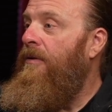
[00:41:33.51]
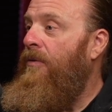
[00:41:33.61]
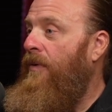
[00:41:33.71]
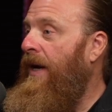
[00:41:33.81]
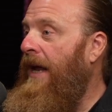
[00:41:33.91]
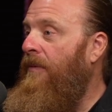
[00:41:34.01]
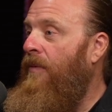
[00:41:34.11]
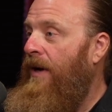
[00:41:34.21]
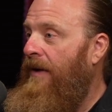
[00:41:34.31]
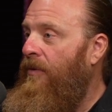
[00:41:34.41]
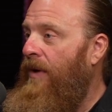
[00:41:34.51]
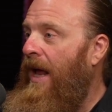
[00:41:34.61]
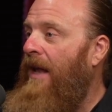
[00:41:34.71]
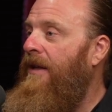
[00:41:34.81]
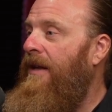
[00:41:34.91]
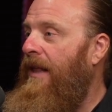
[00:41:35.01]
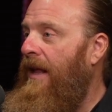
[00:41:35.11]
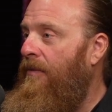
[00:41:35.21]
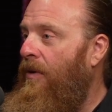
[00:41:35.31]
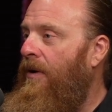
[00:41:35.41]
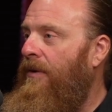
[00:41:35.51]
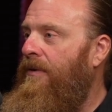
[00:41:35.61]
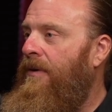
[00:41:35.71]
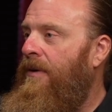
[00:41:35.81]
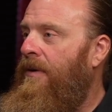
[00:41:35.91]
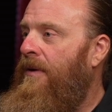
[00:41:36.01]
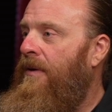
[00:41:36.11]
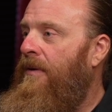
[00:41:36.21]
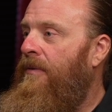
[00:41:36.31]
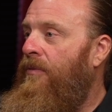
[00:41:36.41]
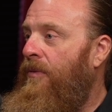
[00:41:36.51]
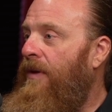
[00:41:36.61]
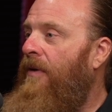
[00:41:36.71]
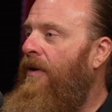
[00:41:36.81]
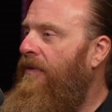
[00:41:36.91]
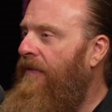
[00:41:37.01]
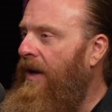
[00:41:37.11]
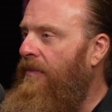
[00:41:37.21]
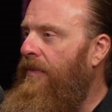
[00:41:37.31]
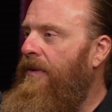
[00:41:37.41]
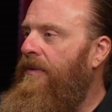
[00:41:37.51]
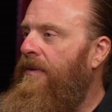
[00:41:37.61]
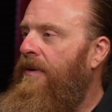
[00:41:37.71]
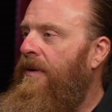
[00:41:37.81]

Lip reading: create whatever reality they want through their own development.